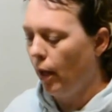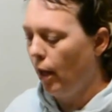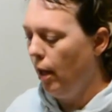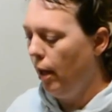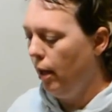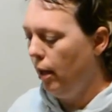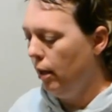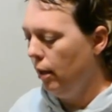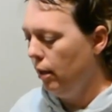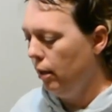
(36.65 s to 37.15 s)

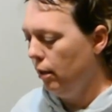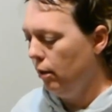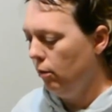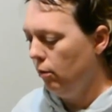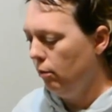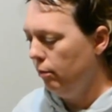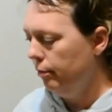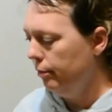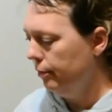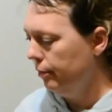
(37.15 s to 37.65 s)

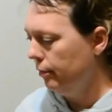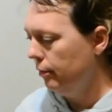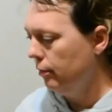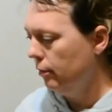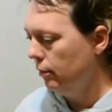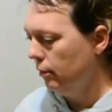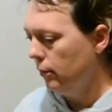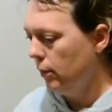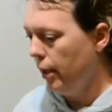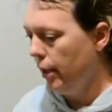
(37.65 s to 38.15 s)
and
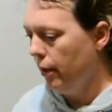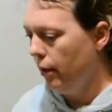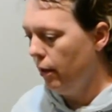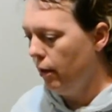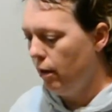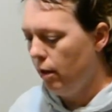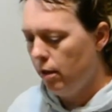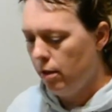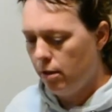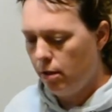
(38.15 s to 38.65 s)

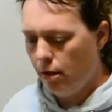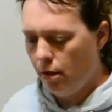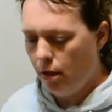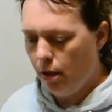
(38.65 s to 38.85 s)
there isn't